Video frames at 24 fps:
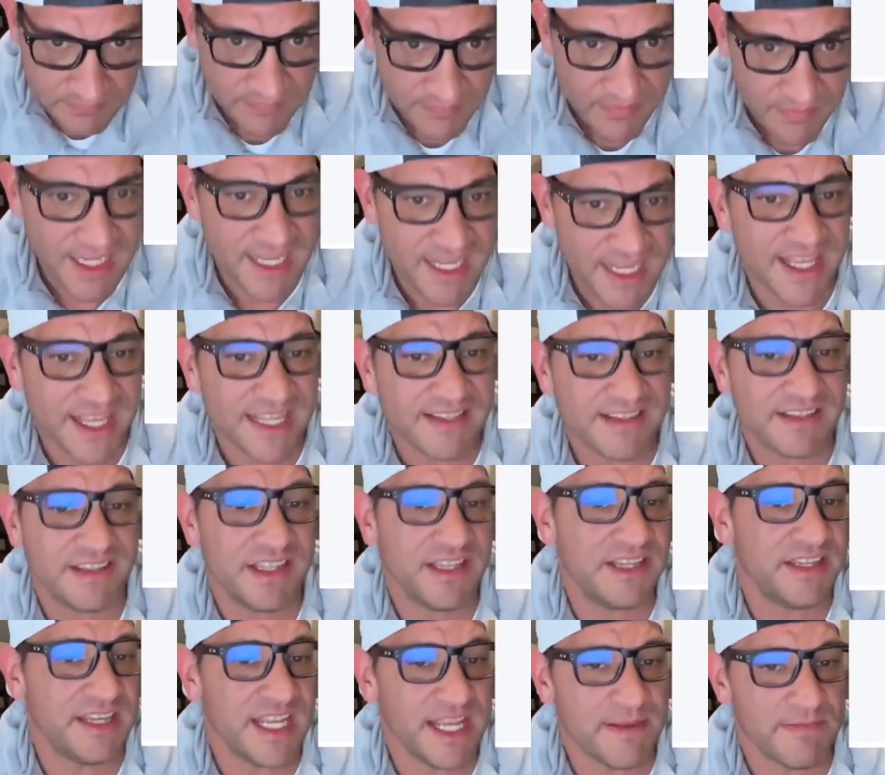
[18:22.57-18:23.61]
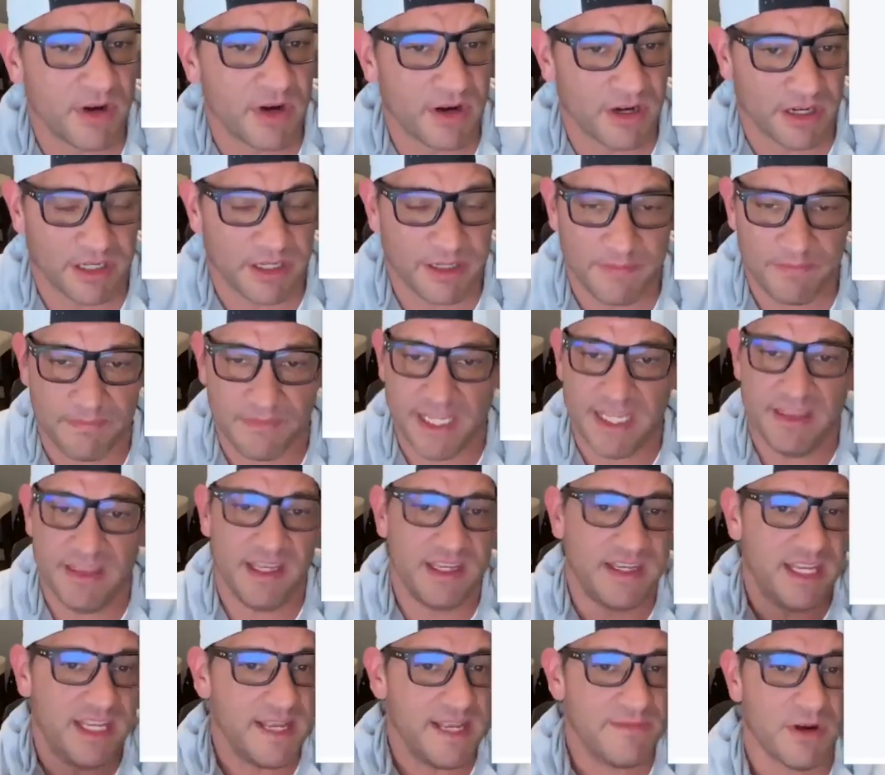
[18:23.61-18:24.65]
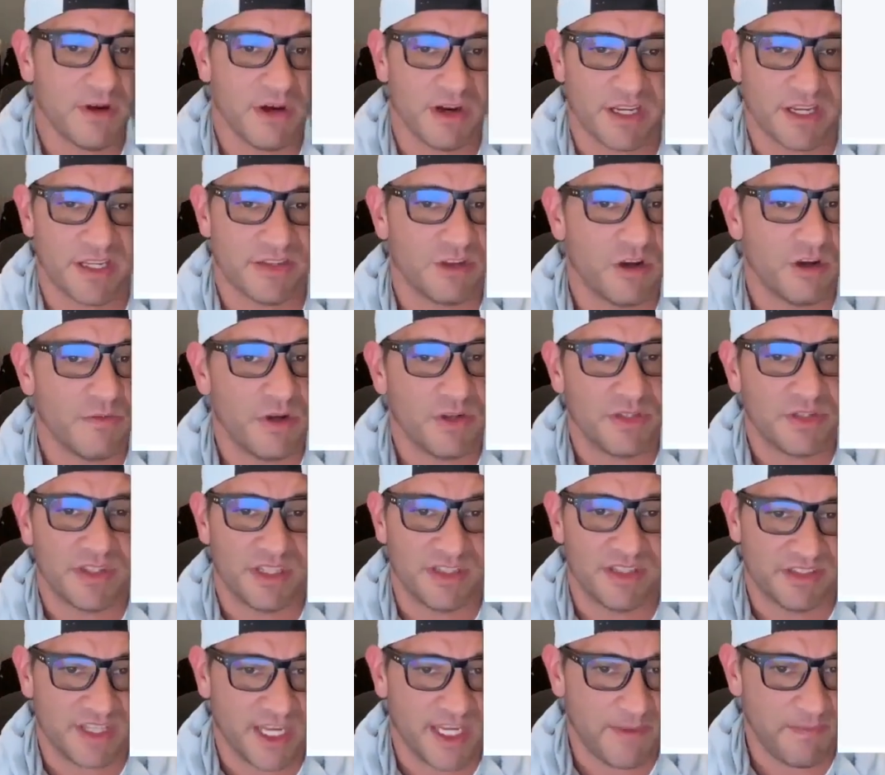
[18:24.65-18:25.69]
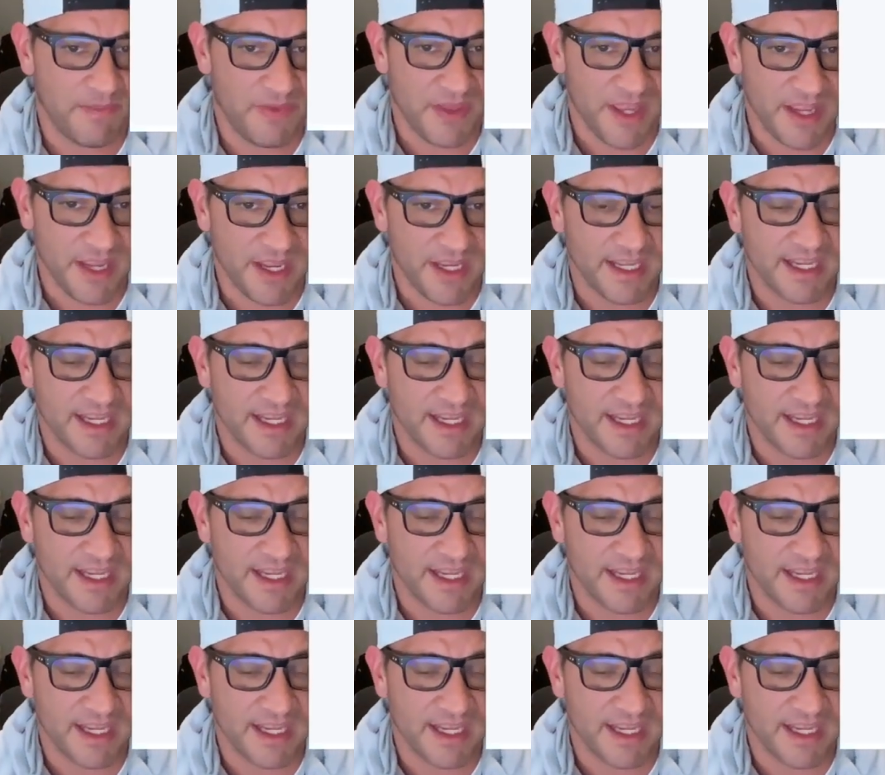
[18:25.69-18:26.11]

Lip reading: and that's the DMARC. And the DMARC is almost the same thing,